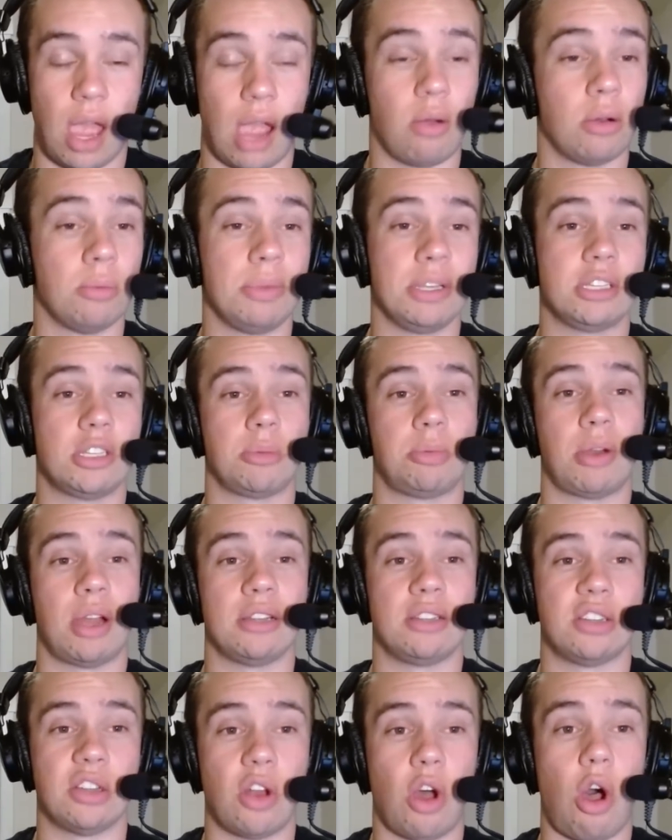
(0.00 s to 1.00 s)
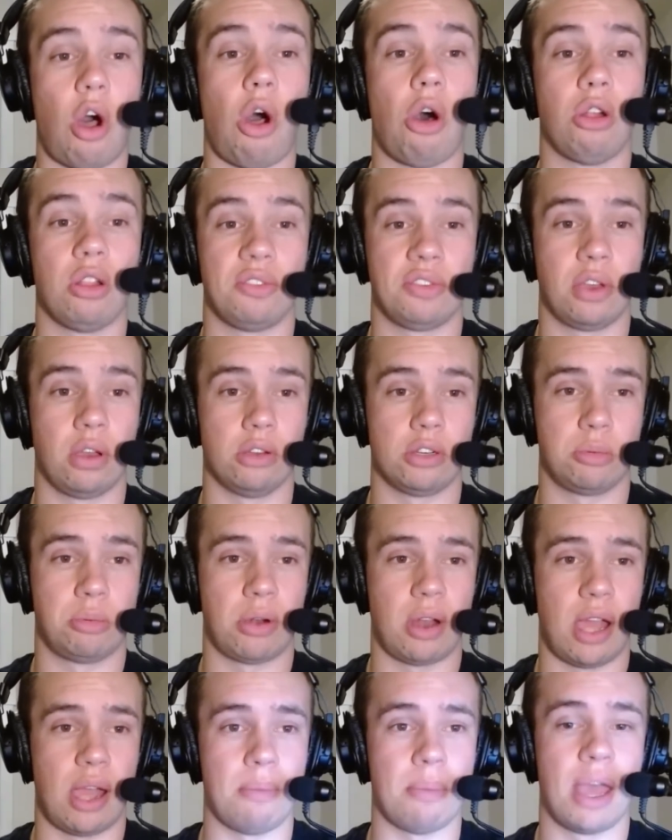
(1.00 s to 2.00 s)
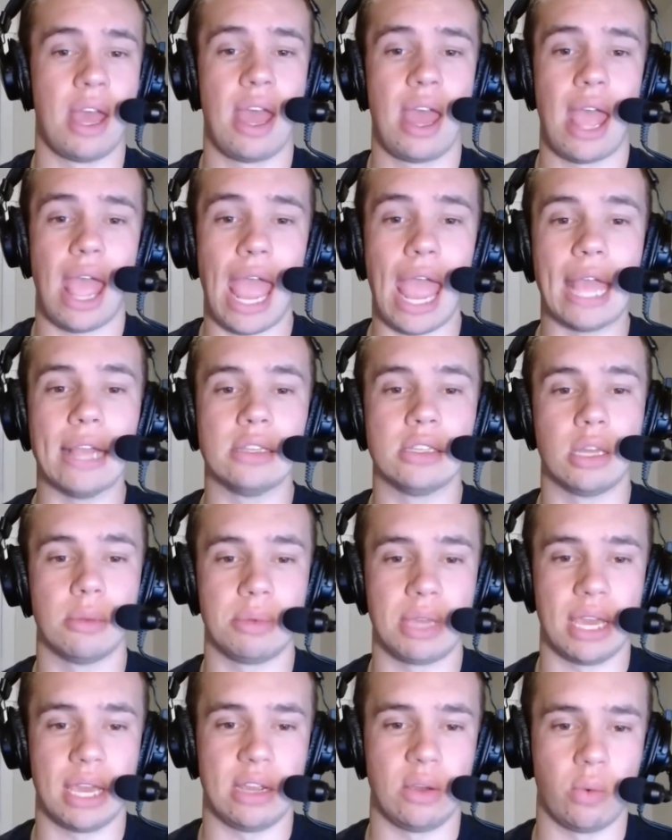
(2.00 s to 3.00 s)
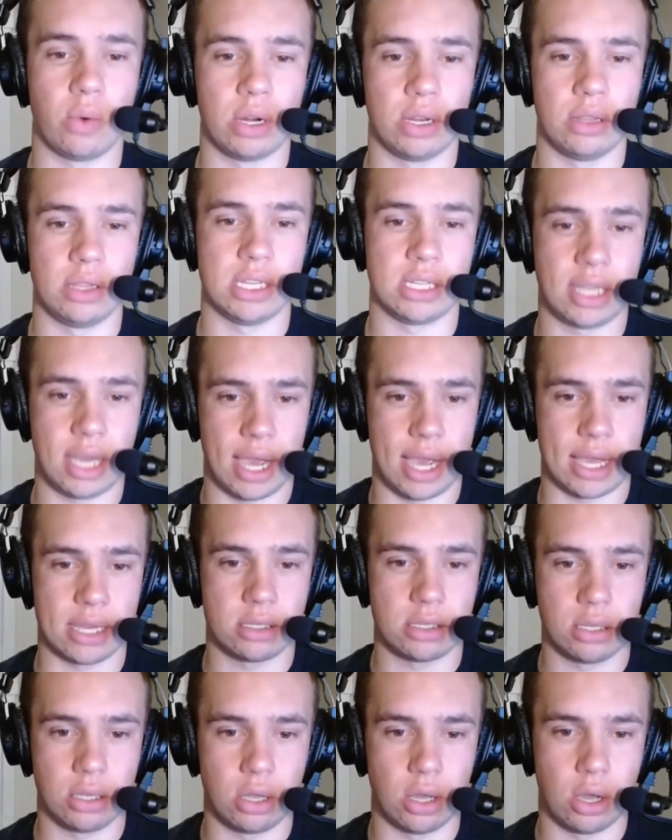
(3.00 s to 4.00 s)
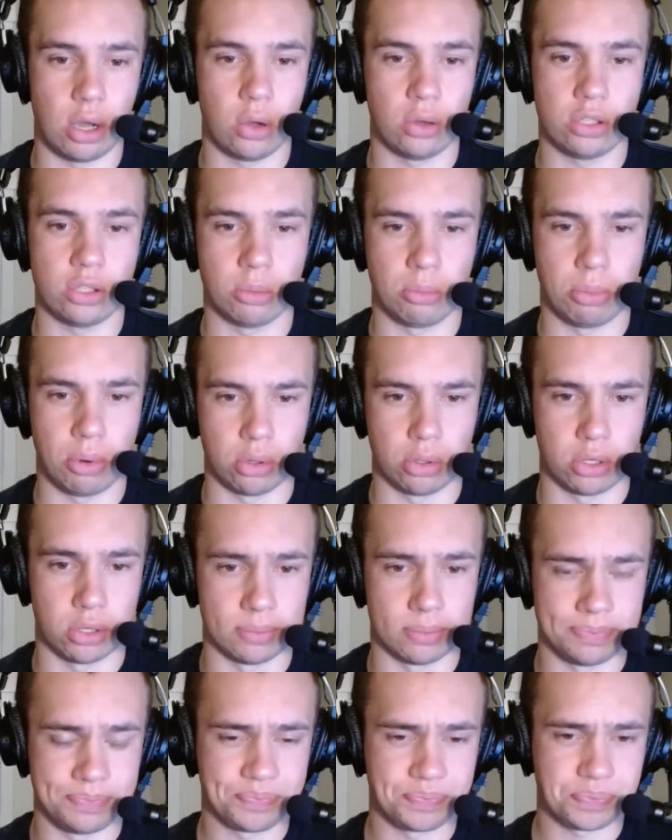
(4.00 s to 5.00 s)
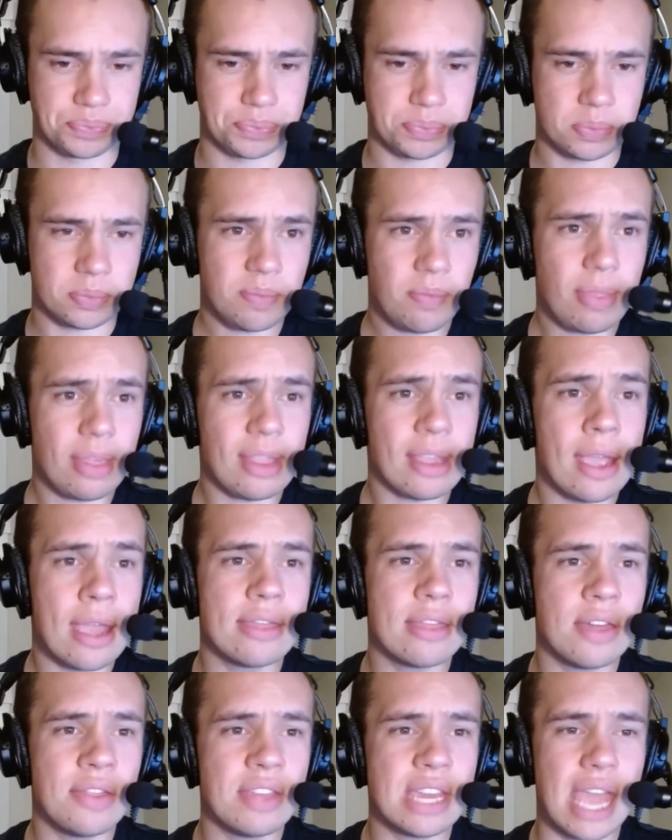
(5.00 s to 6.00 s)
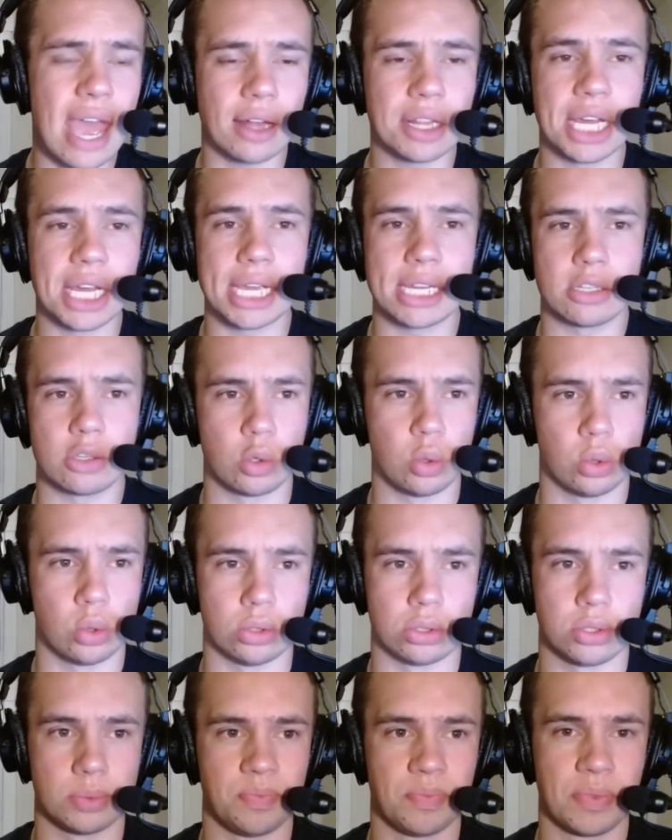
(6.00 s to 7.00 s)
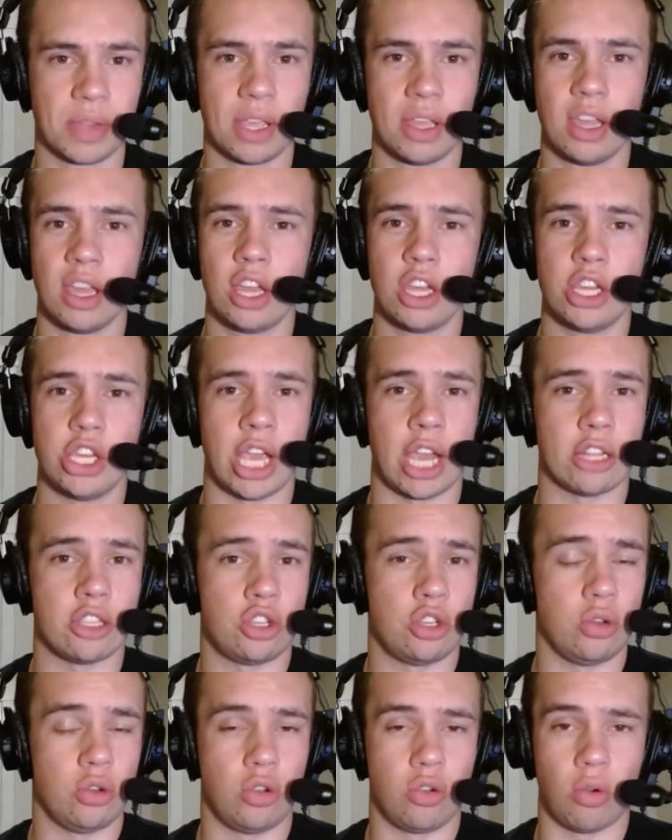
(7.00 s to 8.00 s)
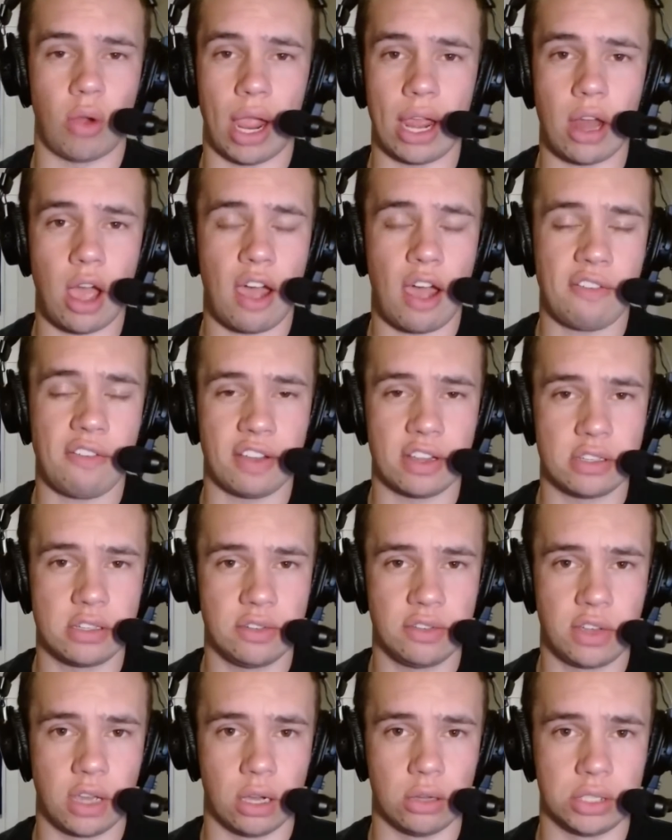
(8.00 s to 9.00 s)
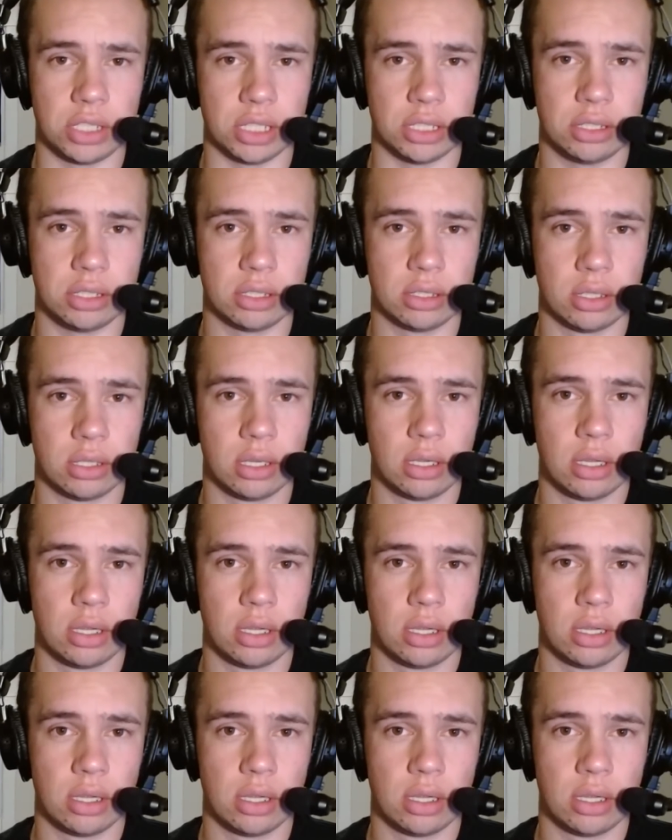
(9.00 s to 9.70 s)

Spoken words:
I won't be surprised at all if Coach Prime ends up getting one of these guys to go to Boulder. And then the LA schools. You got two great offensive coaches.